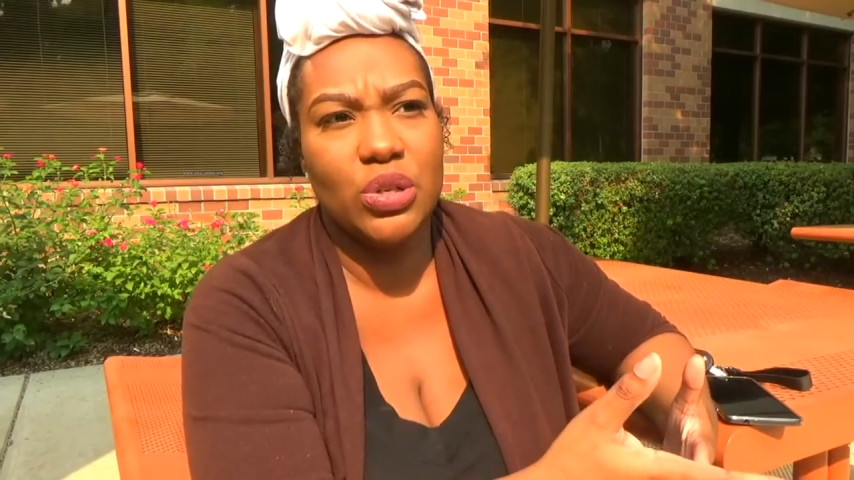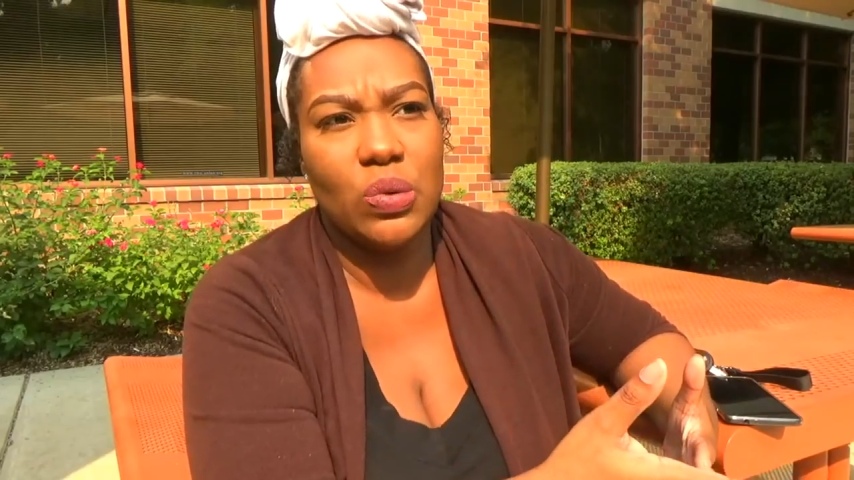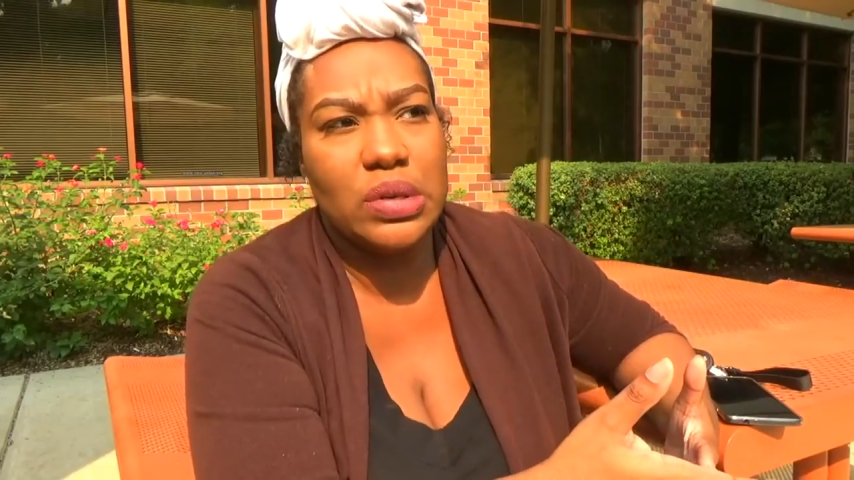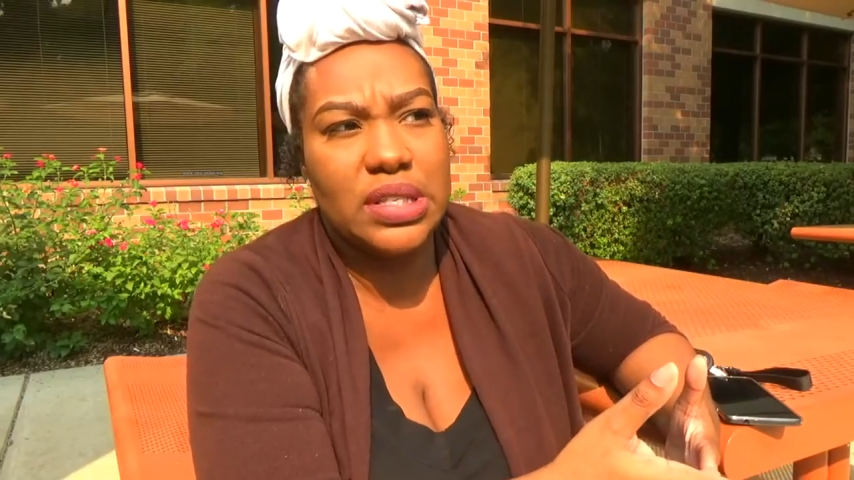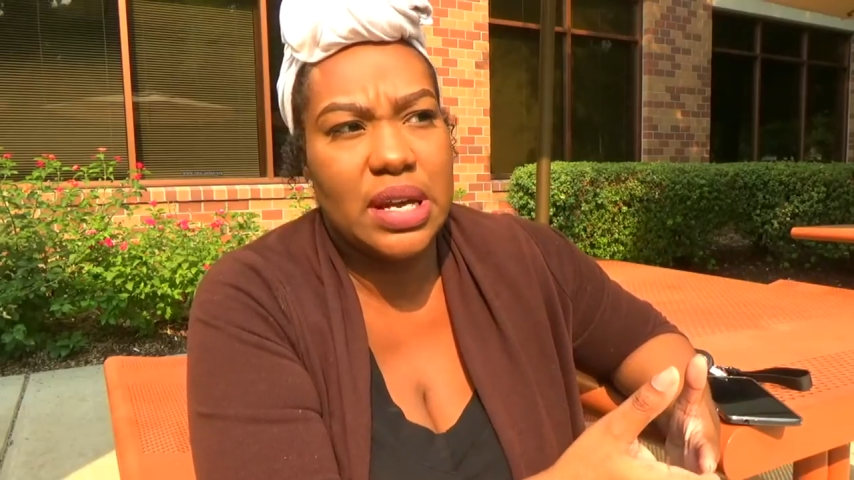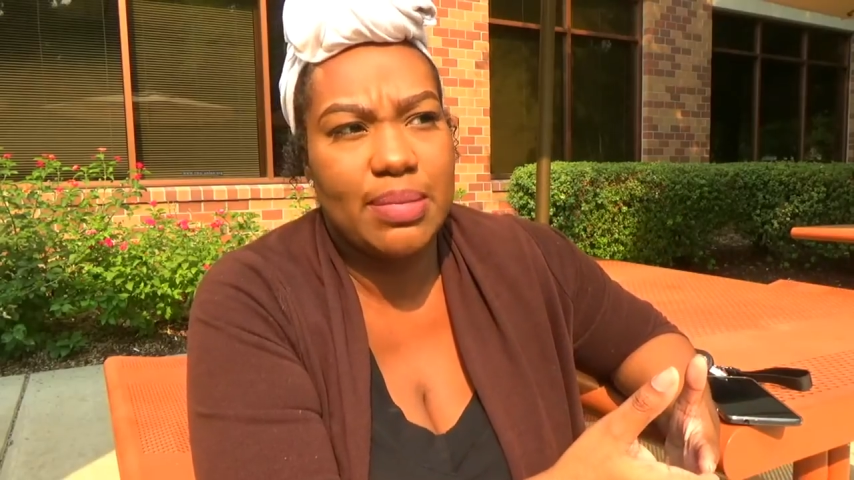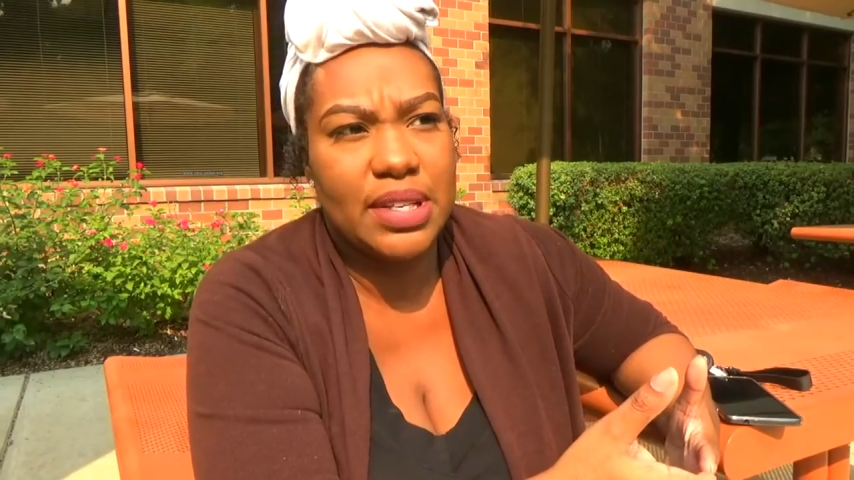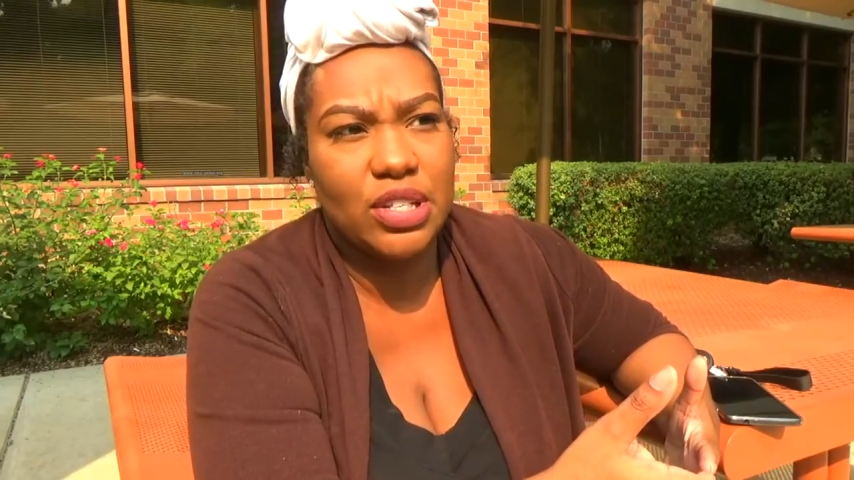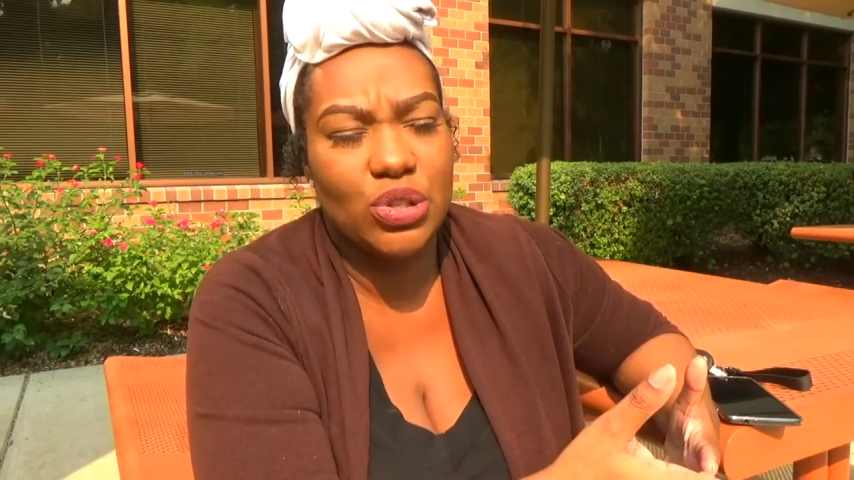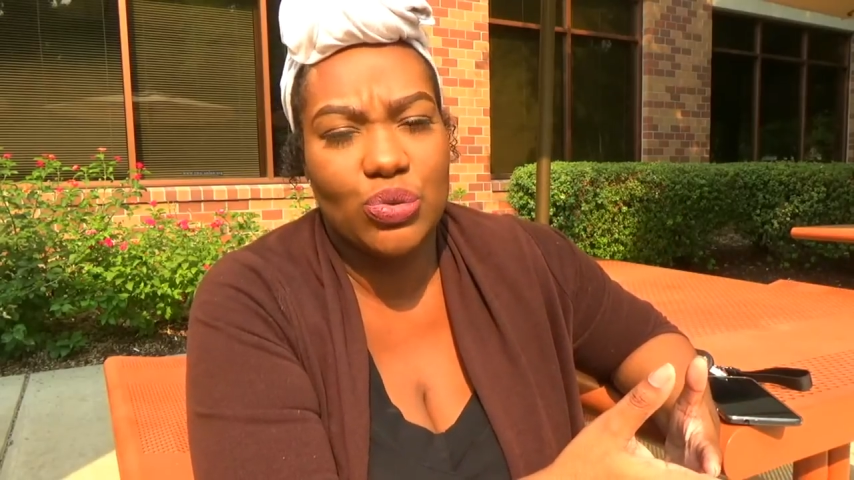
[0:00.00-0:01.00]
doing
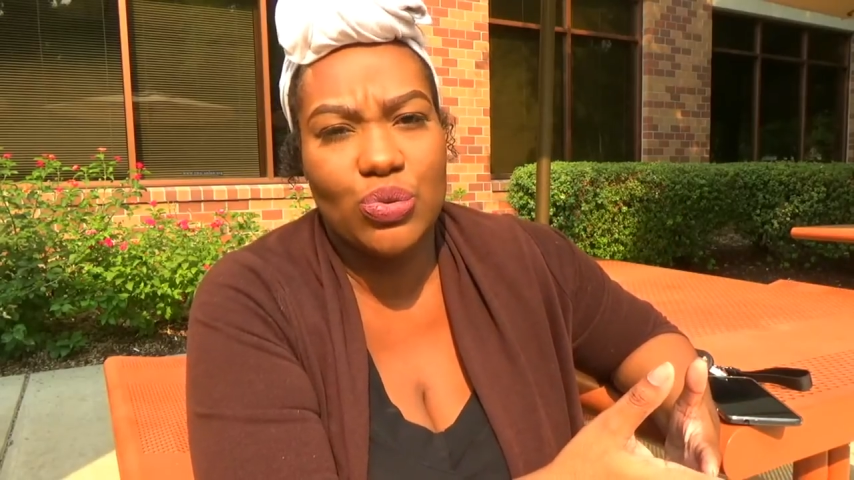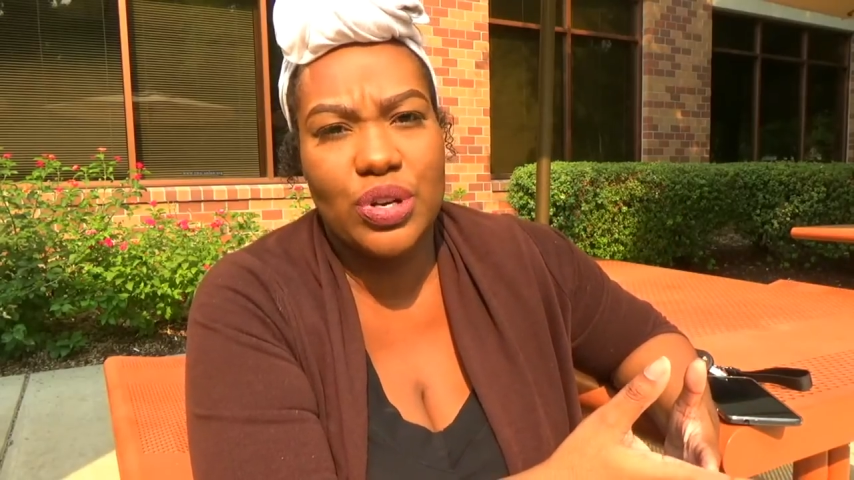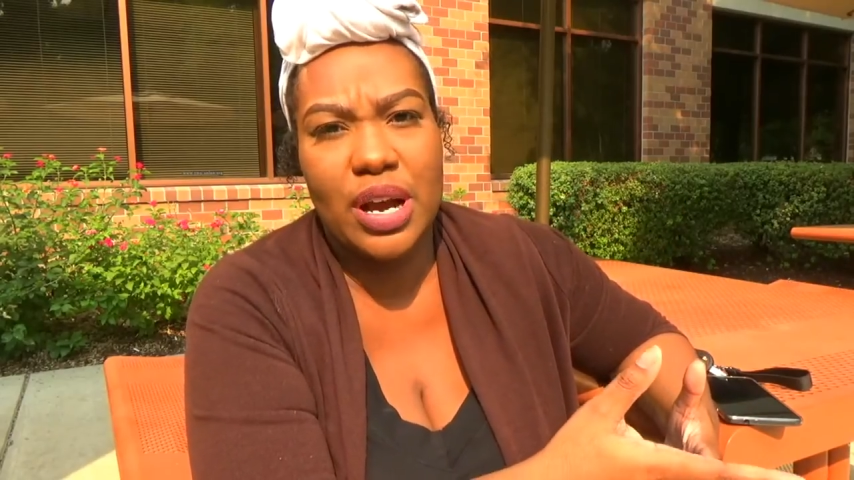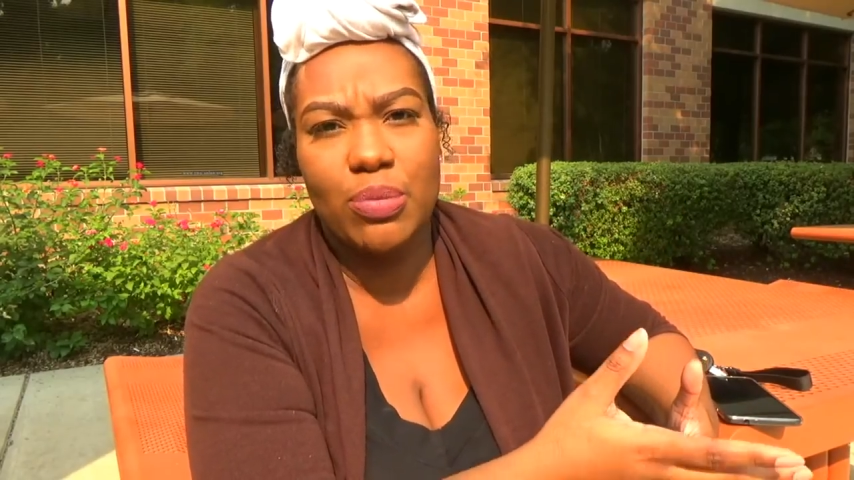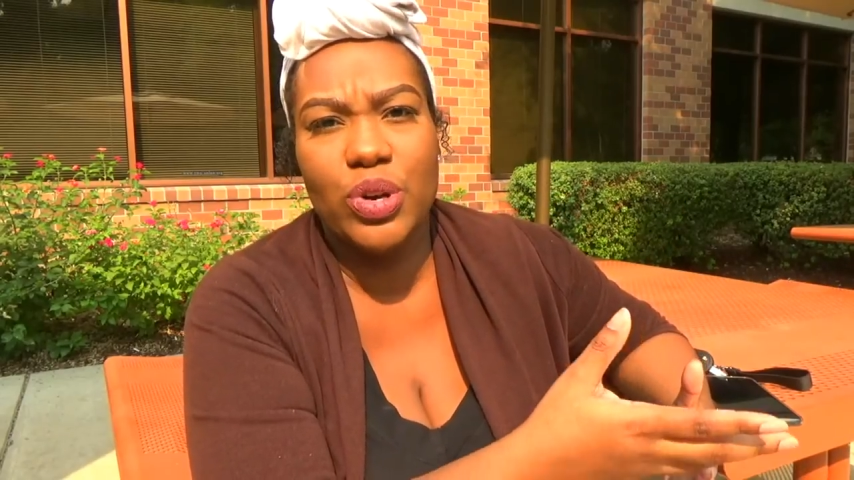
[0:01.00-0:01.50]
something screwed up,